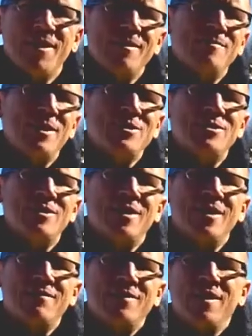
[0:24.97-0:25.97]
I mentioned
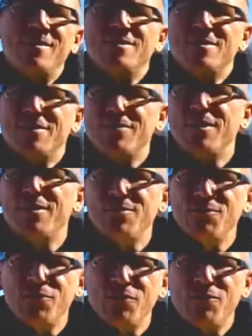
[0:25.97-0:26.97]
that I've got
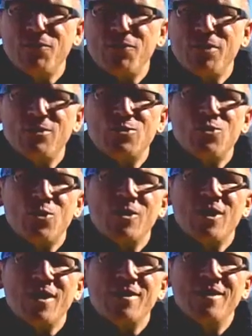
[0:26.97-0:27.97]
750 feet of
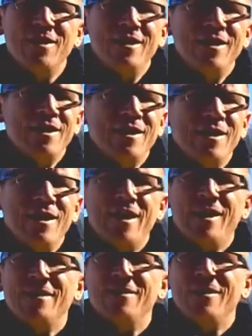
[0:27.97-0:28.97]
shoreline,
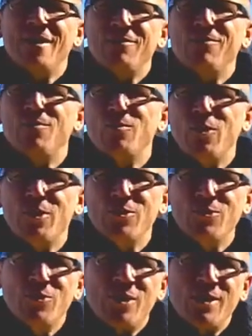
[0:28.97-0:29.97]
and from where
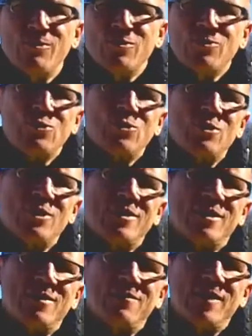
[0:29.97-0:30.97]
you and I stood at
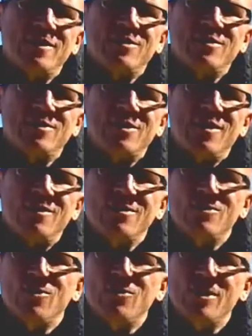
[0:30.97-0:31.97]
the convention center,
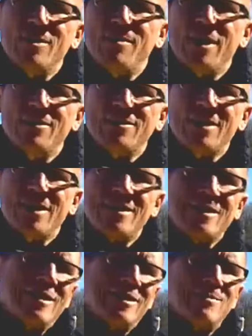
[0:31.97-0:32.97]
it's only about, I
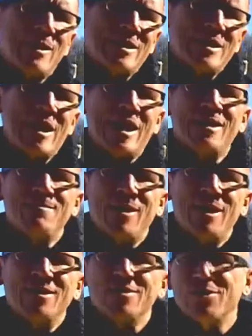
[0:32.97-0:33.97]
think it's about 9
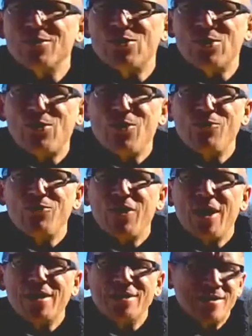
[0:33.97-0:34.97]
miles as the crow
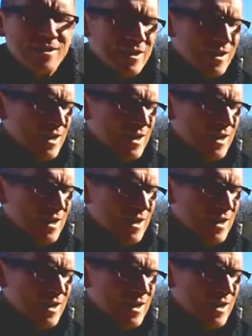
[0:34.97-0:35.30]
flies.